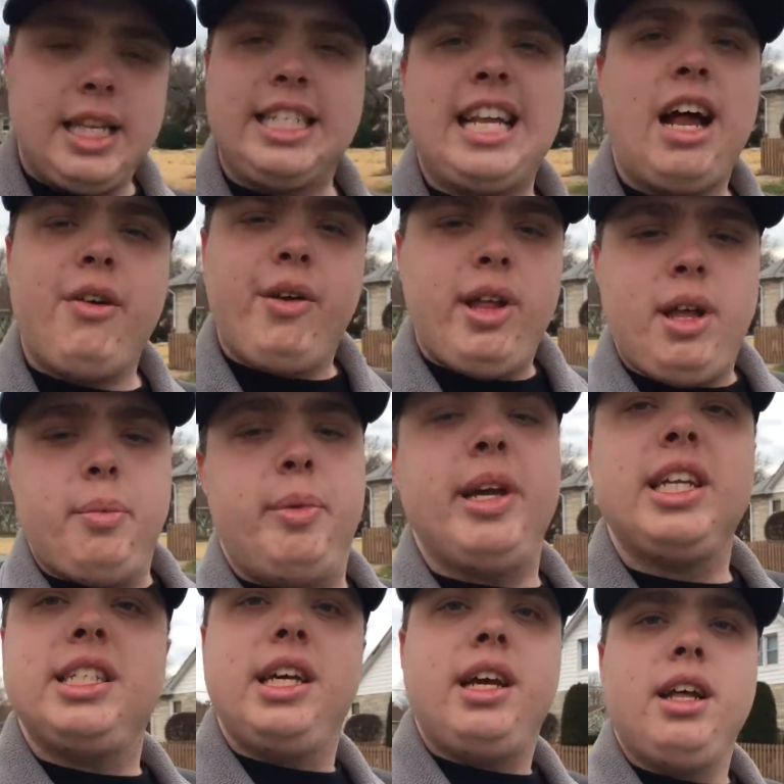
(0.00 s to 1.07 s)
It's not really a
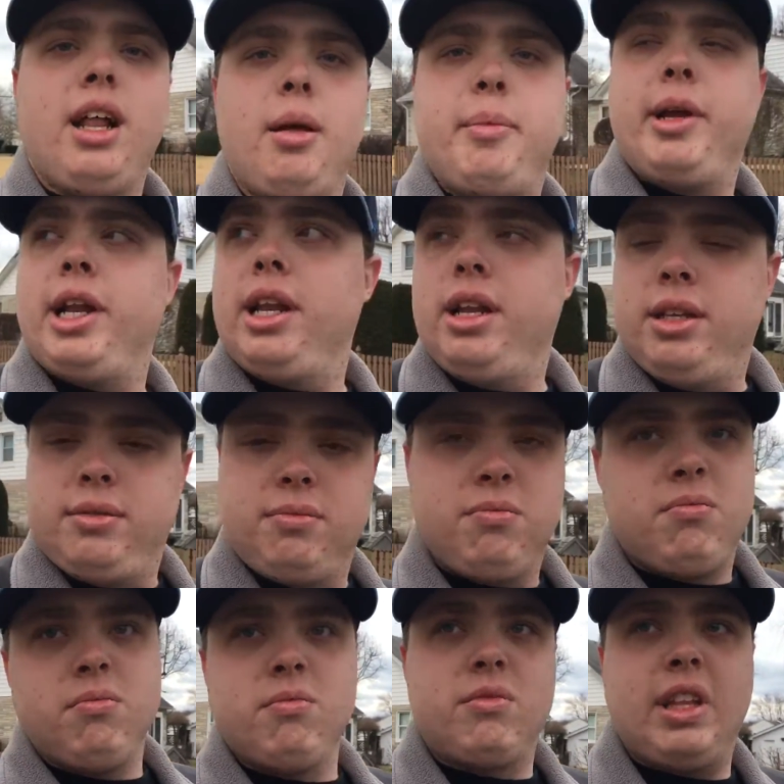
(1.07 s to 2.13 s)
big deal. I mean,
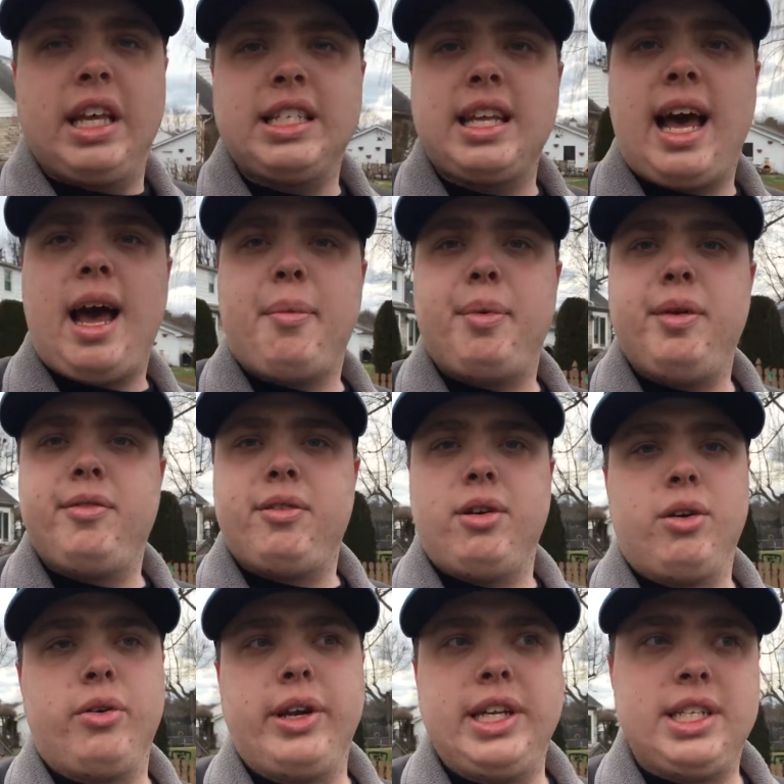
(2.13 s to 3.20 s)
things happen for
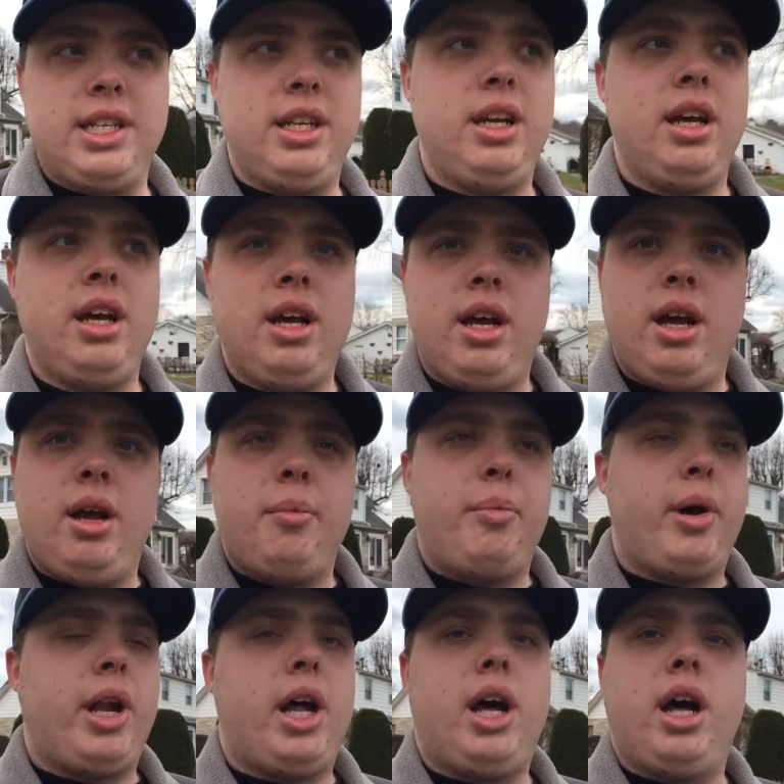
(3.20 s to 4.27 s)
a reason.
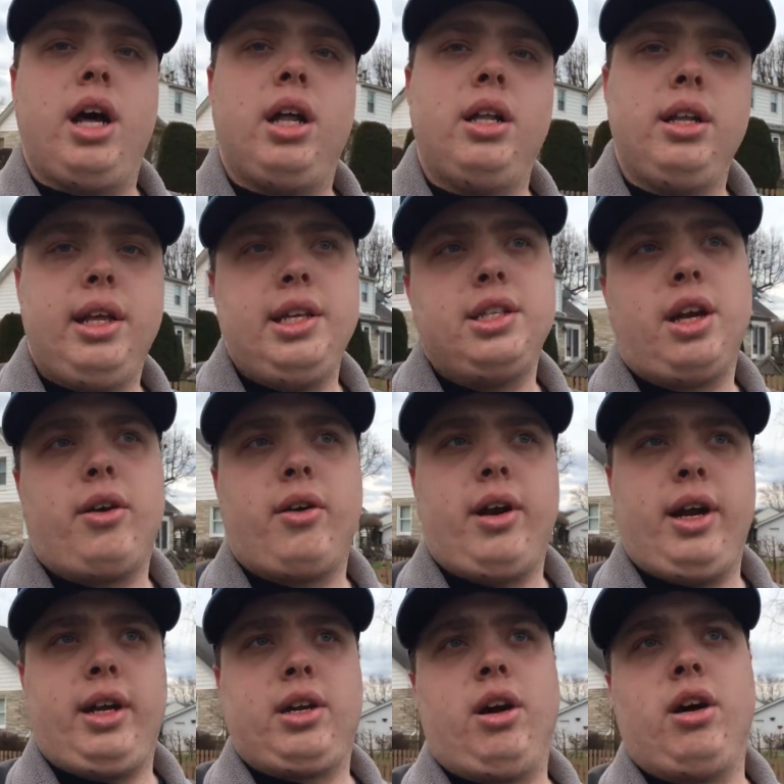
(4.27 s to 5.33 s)
But uh, Lee's
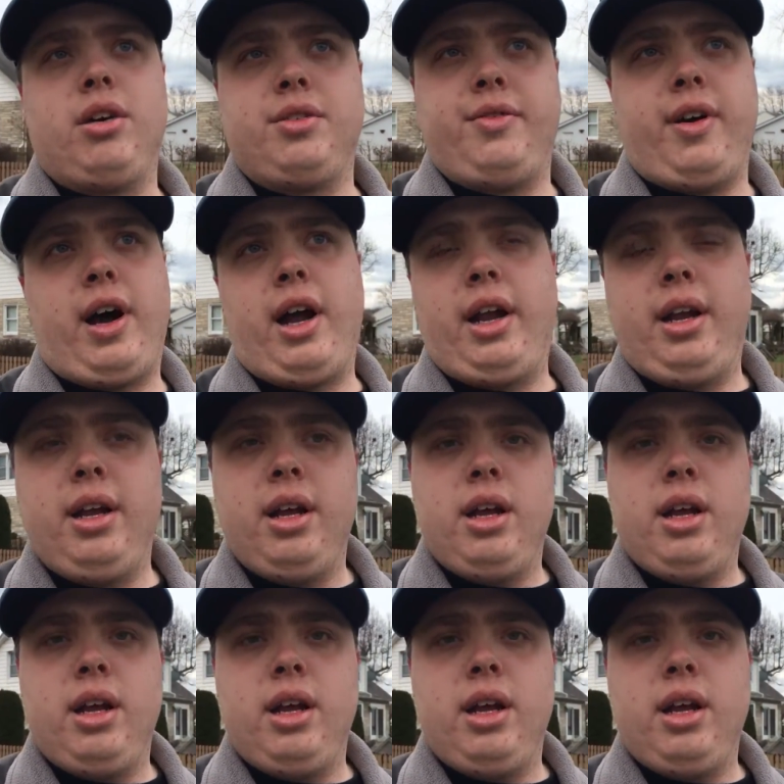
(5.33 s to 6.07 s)
alright, car's fine.